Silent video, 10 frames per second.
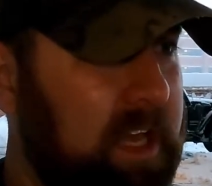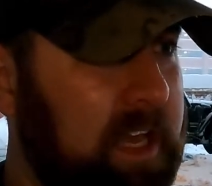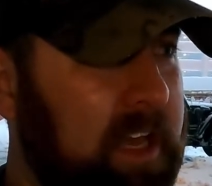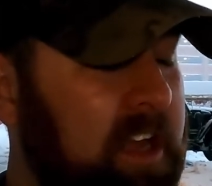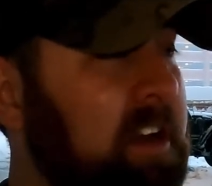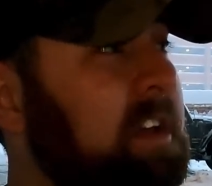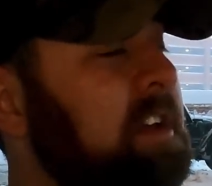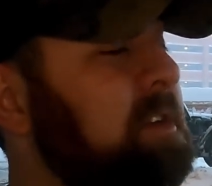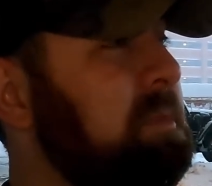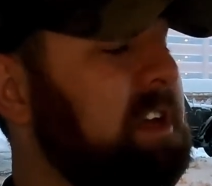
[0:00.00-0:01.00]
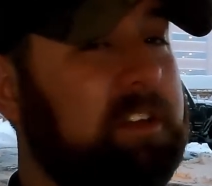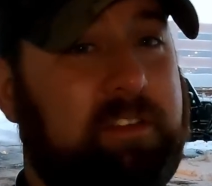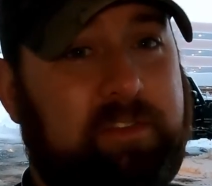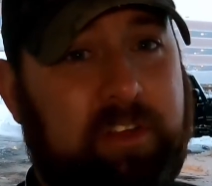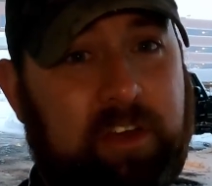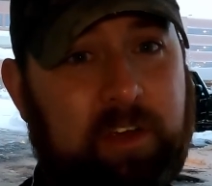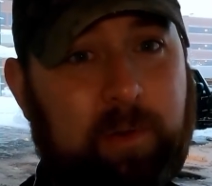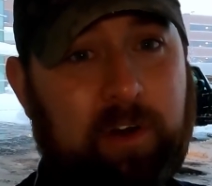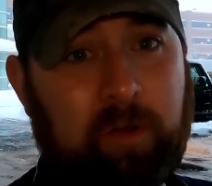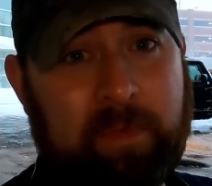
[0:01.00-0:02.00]
And because of the
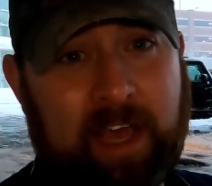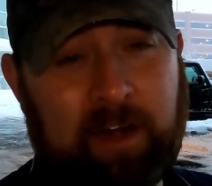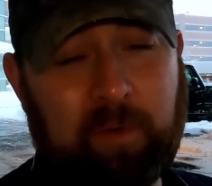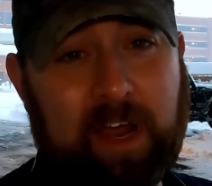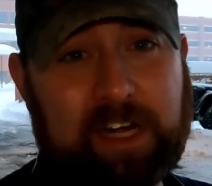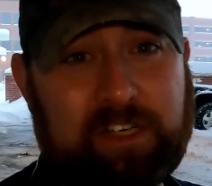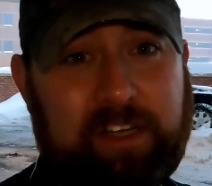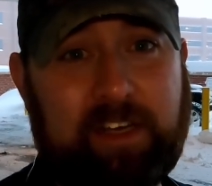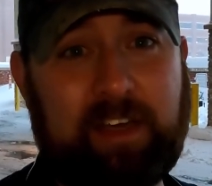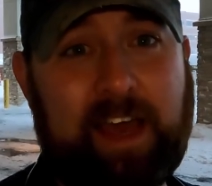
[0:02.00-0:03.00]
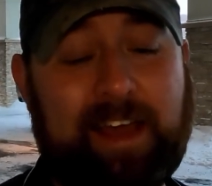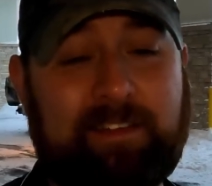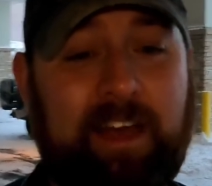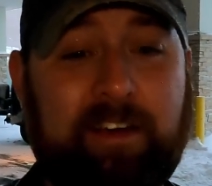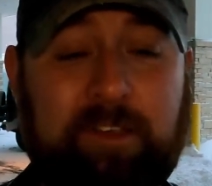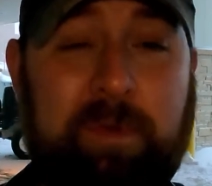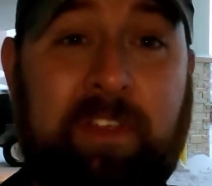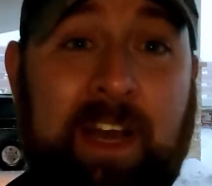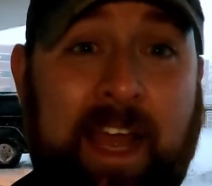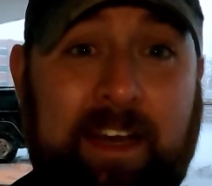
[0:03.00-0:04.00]
critical manning, we're actually asked now to
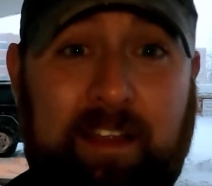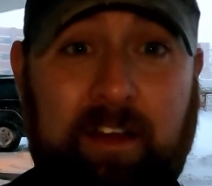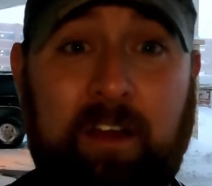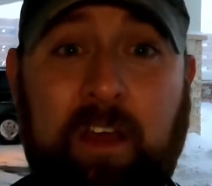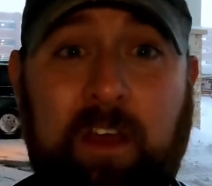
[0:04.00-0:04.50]
spend the night here.